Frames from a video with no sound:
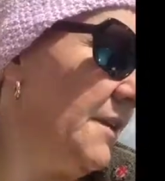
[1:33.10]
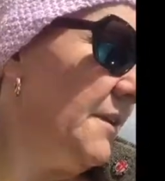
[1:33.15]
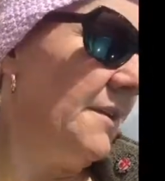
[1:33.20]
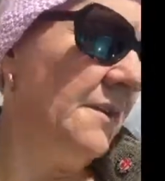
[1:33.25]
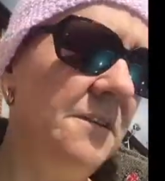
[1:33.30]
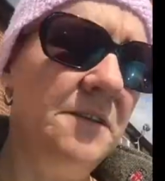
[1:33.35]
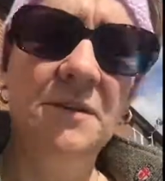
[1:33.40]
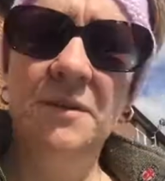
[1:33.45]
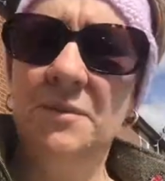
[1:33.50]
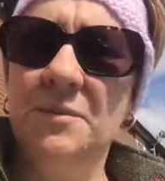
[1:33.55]
now,
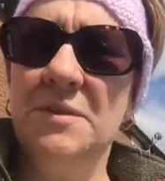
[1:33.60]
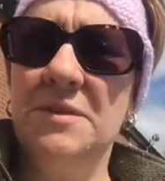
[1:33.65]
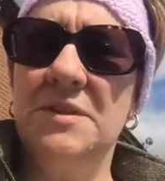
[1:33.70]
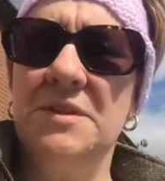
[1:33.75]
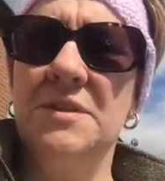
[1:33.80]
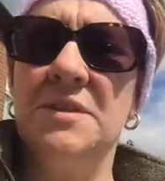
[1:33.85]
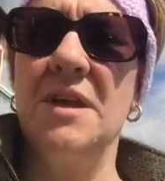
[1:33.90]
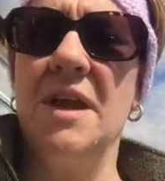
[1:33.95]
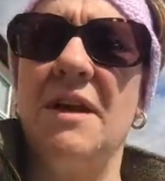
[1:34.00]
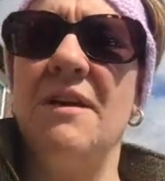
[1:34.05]
which
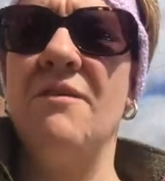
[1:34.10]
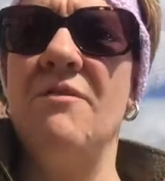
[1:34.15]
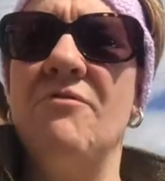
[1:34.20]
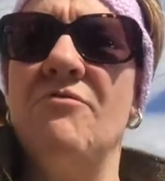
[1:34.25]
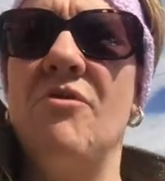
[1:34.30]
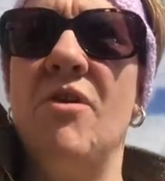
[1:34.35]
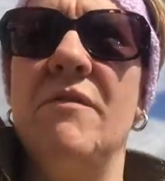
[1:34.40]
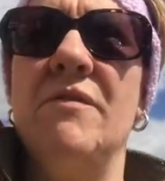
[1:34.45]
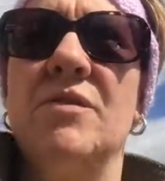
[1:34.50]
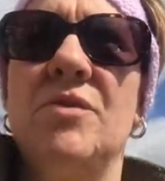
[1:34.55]
is
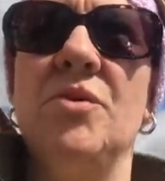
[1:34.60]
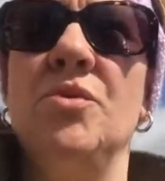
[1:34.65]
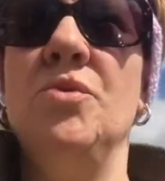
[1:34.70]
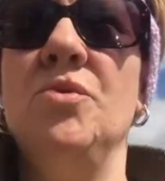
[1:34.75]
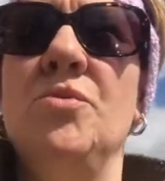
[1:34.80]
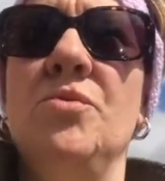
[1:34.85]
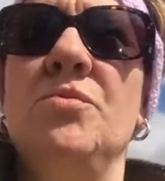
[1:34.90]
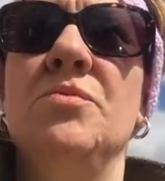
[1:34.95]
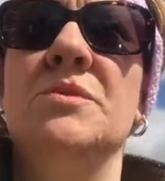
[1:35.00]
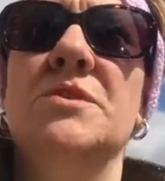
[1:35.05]
rather
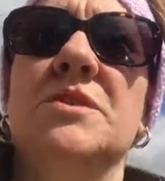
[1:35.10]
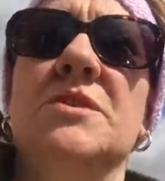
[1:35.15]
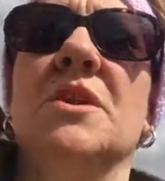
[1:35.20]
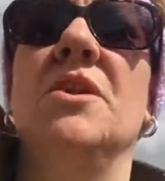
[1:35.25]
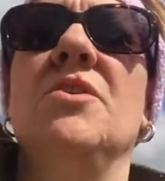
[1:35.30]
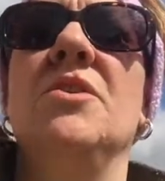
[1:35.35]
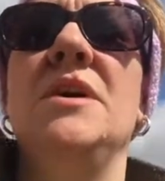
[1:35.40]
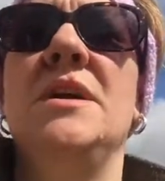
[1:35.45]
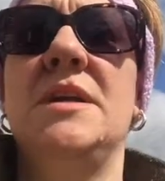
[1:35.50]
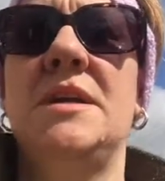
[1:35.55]
cool, which I
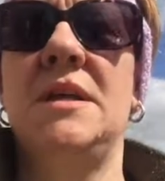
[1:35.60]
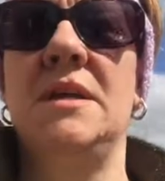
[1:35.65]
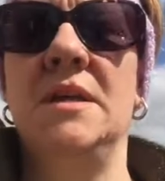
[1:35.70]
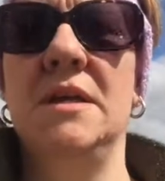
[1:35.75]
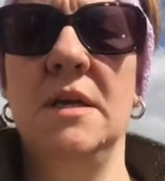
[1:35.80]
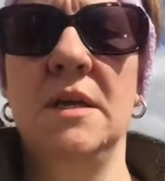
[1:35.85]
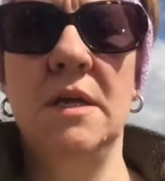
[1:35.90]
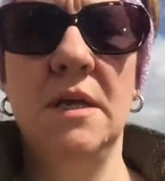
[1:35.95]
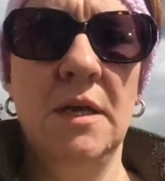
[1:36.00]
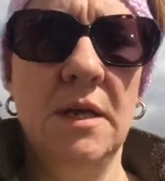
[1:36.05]
like.
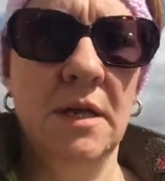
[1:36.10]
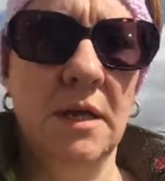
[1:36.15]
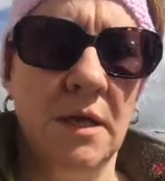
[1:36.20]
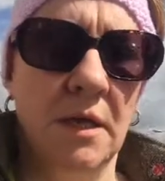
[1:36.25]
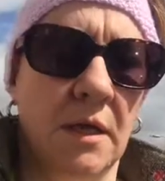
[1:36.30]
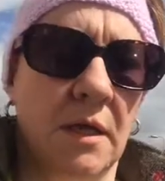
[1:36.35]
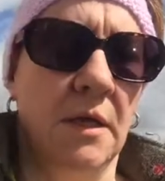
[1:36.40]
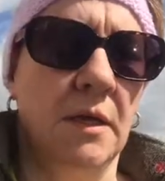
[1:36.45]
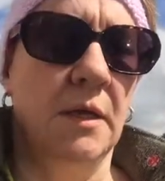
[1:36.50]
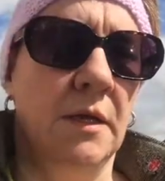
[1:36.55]

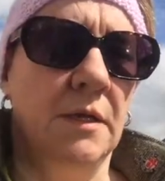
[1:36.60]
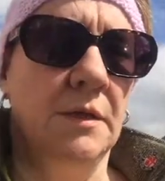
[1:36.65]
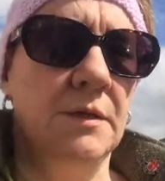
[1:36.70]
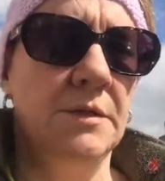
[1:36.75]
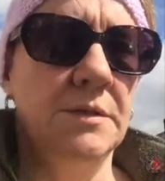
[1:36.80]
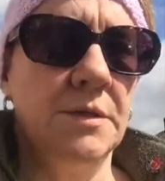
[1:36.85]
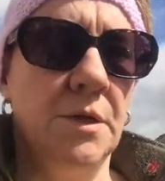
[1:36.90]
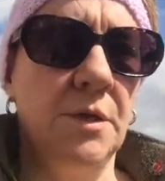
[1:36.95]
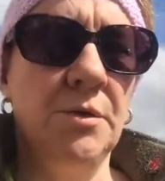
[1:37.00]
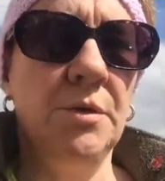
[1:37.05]

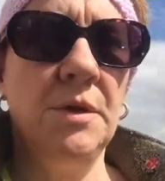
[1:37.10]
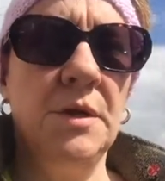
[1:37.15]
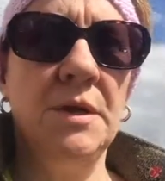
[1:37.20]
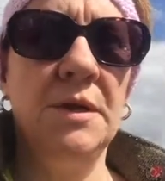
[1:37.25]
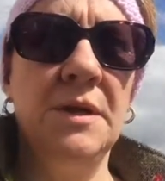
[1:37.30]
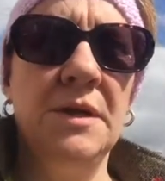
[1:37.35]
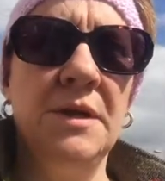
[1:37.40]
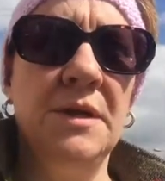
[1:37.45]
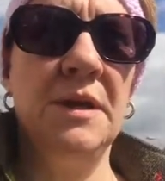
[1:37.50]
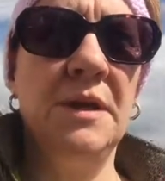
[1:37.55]
So
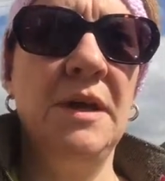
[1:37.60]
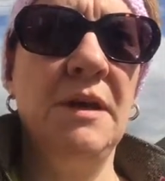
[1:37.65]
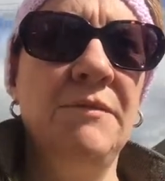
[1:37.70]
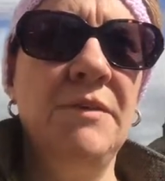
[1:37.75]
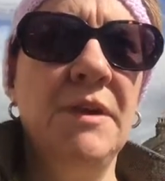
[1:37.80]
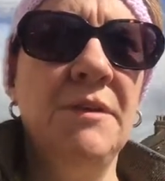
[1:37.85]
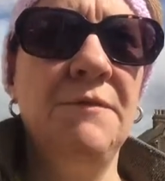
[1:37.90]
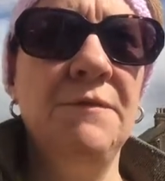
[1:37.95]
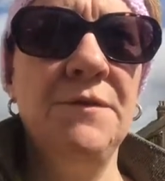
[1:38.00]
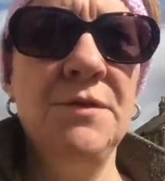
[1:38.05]
I've had
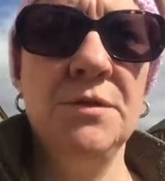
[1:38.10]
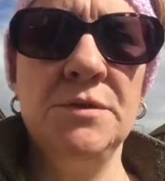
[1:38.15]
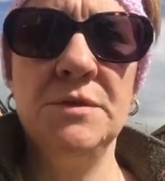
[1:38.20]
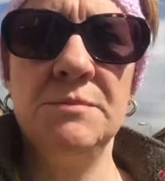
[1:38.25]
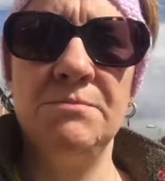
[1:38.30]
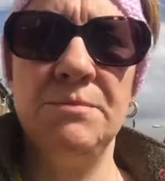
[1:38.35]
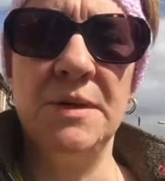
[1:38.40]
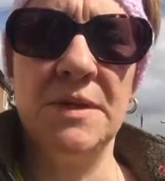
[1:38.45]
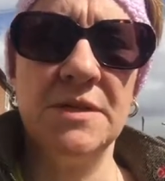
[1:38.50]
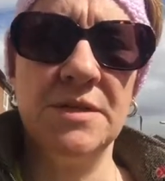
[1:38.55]
a few
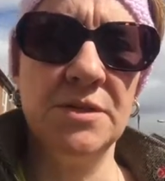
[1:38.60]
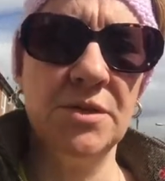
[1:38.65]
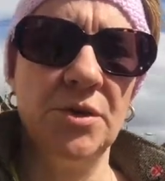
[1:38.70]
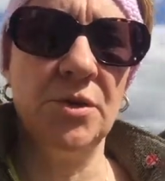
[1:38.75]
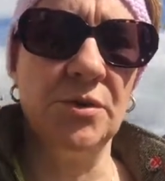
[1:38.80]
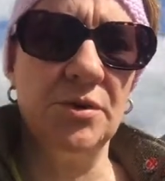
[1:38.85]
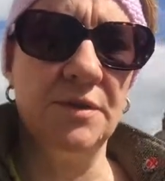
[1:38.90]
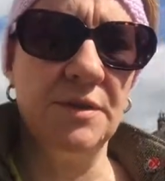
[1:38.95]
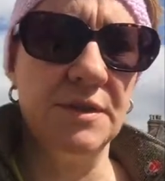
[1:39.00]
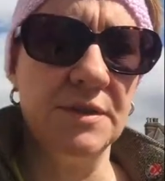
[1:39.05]
bits
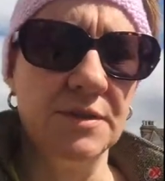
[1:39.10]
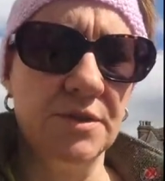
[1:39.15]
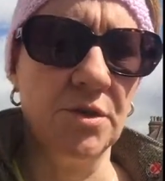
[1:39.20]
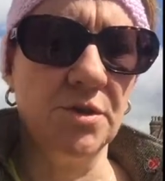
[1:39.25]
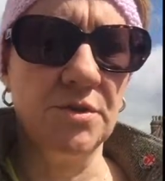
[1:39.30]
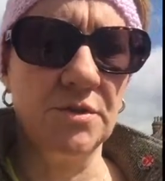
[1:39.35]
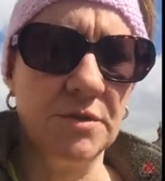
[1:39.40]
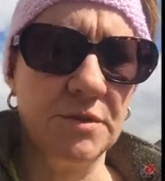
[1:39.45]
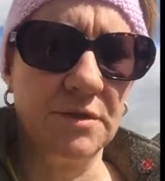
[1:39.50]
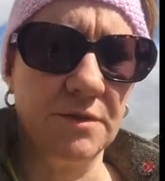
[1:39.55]
on this
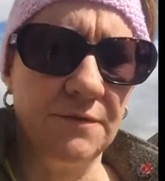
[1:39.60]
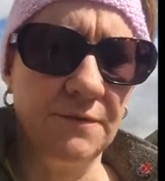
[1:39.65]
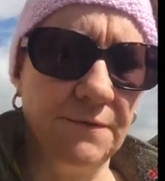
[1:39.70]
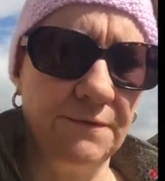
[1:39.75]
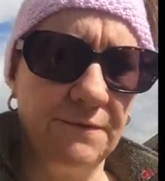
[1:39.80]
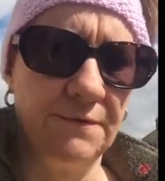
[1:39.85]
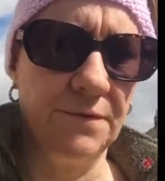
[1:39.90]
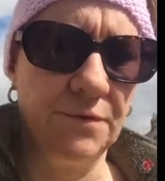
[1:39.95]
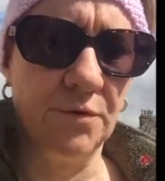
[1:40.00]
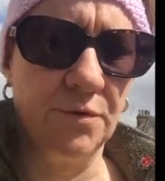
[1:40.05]
last
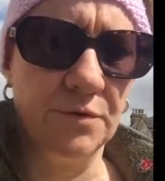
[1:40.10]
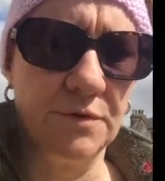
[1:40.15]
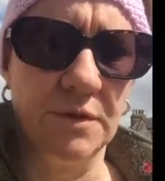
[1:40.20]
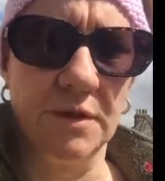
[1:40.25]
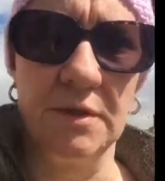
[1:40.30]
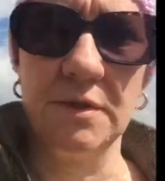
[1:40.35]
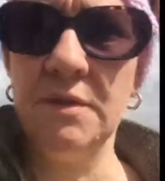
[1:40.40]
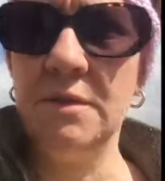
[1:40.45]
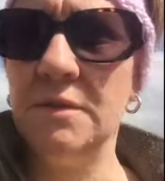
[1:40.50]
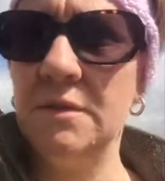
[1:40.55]
4
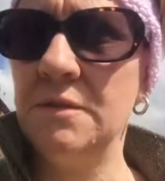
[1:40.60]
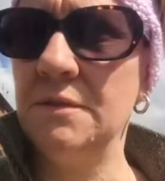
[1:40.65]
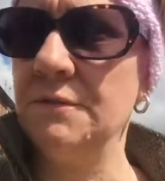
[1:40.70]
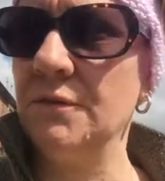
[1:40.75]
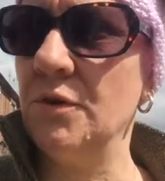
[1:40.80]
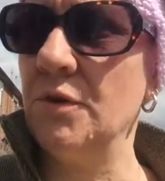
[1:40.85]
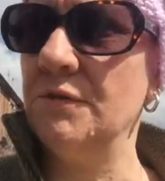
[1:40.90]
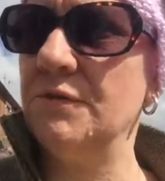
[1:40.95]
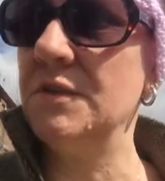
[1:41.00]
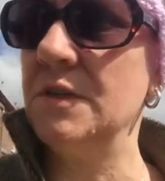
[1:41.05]
days,
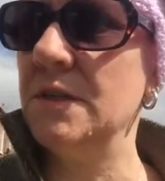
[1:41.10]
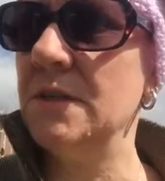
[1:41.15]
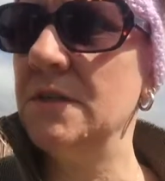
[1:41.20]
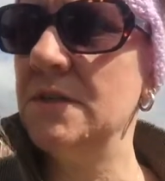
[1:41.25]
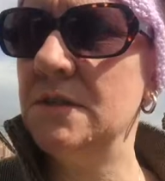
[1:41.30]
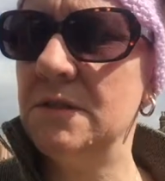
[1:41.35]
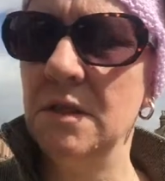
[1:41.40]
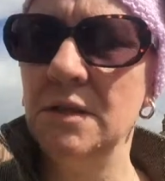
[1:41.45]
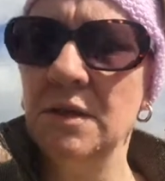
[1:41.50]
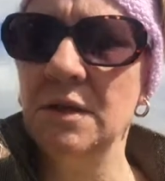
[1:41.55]
5
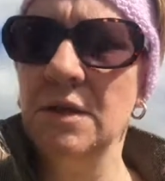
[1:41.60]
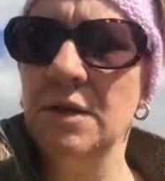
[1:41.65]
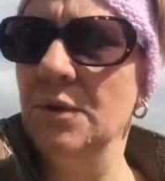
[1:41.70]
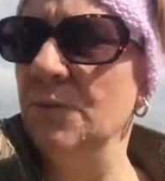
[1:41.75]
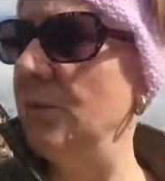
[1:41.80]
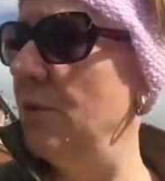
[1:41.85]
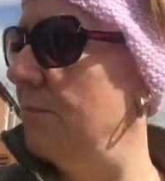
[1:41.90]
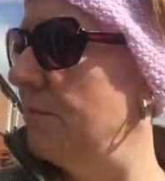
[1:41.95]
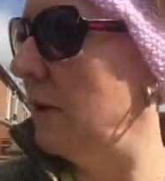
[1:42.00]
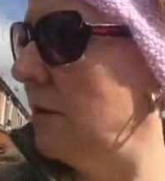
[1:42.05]
days,
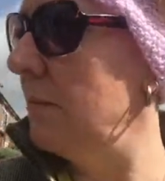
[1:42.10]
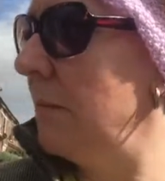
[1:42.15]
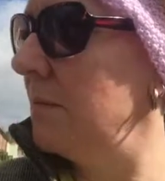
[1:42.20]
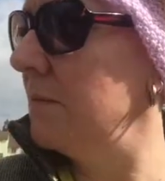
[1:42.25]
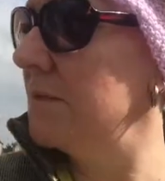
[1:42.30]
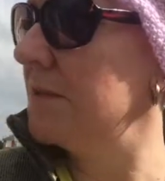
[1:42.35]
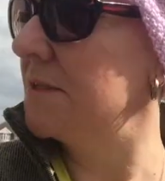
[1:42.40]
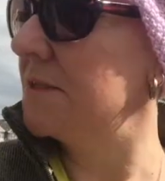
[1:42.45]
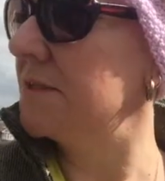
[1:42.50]
with my mum and